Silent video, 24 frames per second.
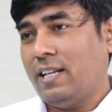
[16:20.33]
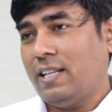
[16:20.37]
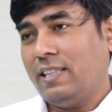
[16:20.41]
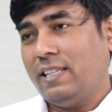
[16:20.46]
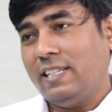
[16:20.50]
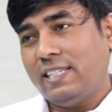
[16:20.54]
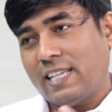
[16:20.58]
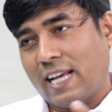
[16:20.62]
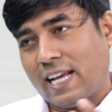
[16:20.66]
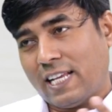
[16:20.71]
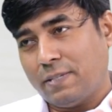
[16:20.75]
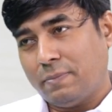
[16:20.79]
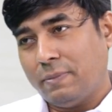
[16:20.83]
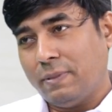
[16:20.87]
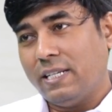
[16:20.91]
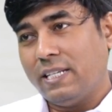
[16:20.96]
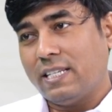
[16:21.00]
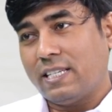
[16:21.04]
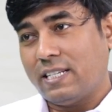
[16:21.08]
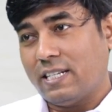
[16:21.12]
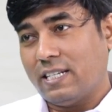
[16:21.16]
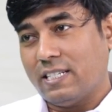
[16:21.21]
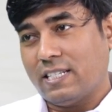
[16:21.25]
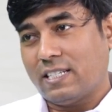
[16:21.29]
This has been
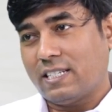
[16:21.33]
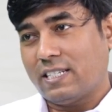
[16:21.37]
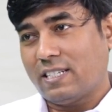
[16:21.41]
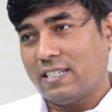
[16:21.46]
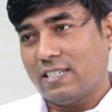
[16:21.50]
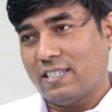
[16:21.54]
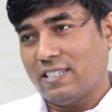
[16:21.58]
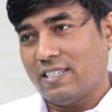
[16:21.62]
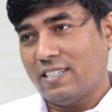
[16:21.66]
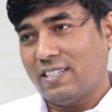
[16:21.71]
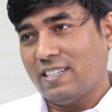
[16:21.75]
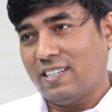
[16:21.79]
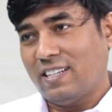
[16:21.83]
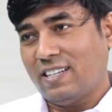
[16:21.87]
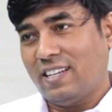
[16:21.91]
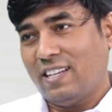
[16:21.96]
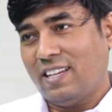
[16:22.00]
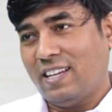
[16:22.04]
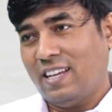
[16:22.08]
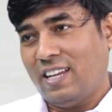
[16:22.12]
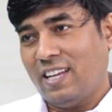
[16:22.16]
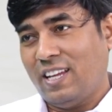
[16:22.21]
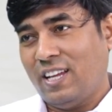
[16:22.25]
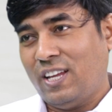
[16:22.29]
researched.
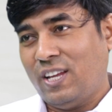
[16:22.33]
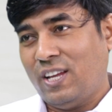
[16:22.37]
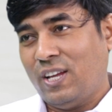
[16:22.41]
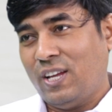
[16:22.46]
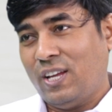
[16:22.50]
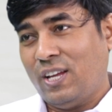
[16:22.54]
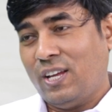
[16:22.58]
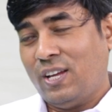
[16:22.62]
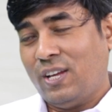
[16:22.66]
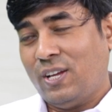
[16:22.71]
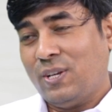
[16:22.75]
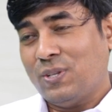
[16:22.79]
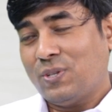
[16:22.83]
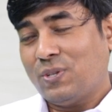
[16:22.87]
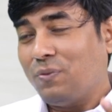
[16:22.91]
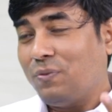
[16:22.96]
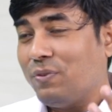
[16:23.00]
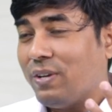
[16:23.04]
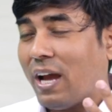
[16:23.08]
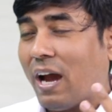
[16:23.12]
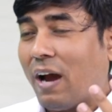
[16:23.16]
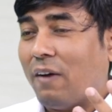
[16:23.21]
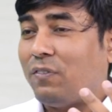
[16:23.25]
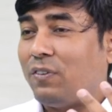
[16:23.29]
So
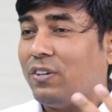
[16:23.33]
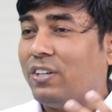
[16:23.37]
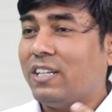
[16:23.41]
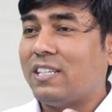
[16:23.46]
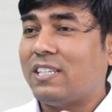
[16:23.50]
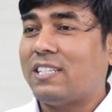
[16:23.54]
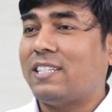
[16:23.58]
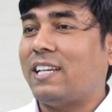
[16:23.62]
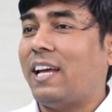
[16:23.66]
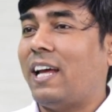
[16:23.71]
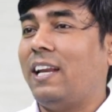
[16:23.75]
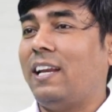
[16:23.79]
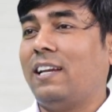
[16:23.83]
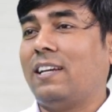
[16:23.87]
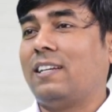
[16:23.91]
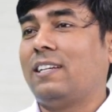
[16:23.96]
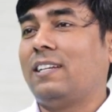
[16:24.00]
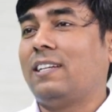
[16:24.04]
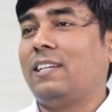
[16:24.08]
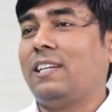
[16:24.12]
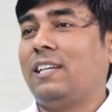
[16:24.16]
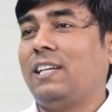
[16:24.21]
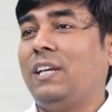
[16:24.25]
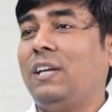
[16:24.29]
we have to
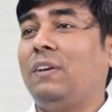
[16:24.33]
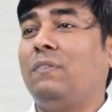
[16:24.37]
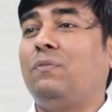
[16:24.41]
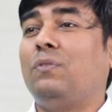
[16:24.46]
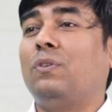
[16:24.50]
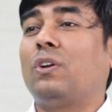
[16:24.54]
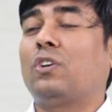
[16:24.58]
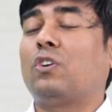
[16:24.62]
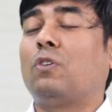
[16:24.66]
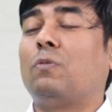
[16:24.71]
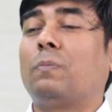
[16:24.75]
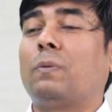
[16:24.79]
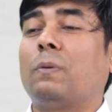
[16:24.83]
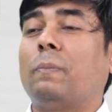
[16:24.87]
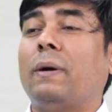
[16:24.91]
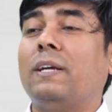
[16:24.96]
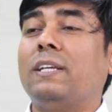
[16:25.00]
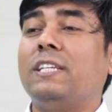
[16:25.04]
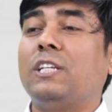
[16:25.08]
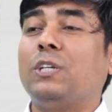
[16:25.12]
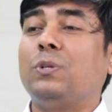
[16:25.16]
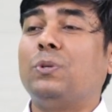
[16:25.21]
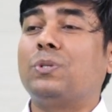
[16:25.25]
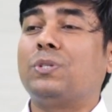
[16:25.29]
understand, if you are
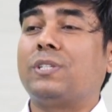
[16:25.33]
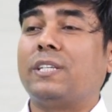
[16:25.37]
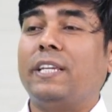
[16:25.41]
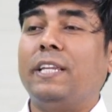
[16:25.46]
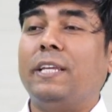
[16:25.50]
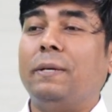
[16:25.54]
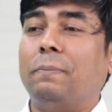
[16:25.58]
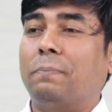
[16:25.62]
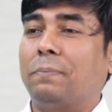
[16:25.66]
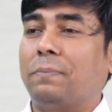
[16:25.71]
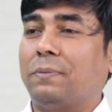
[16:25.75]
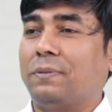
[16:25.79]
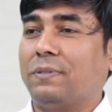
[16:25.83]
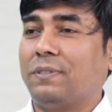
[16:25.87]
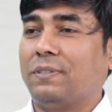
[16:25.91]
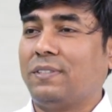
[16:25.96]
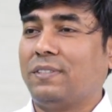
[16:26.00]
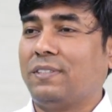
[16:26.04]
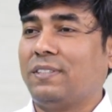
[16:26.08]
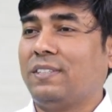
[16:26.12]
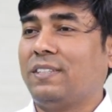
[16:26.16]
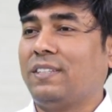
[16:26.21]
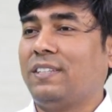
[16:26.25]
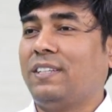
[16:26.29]
compromising your sleep,
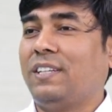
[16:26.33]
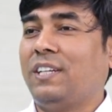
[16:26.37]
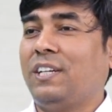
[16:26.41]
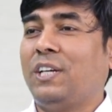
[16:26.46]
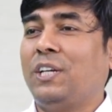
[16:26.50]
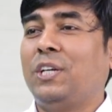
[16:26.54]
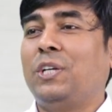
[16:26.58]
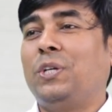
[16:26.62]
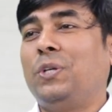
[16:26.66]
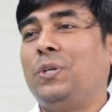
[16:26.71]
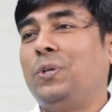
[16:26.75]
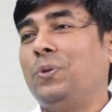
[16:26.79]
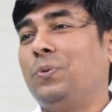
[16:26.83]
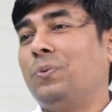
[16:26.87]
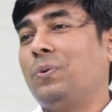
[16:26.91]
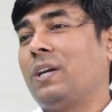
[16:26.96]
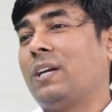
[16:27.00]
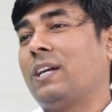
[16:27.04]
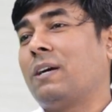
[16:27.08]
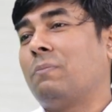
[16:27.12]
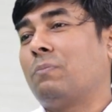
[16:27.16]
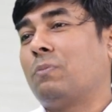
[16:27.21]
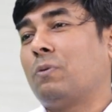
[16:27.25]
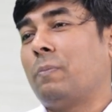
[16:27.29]
you are
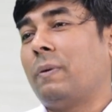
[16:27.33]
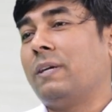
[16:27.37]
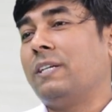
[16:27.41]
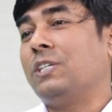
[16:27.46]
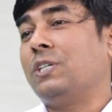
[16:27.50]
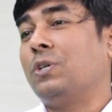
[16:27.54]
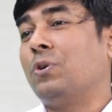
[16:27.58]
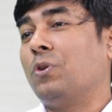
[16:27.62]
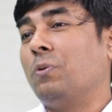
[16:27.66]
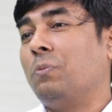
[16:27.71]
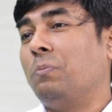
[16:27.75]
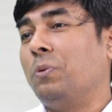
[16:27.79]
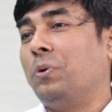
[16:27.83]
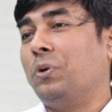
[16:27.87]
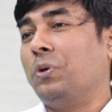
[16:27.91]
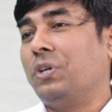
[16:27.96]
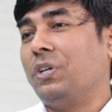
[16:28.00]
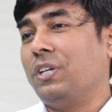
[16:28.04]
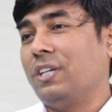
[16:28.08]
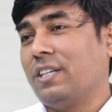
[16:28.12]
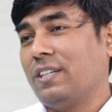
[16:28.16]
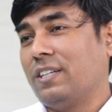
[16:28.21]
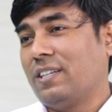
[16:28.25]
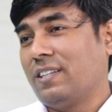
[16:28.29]
compromising your
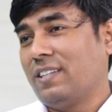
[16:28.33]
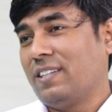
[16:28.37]
immunity.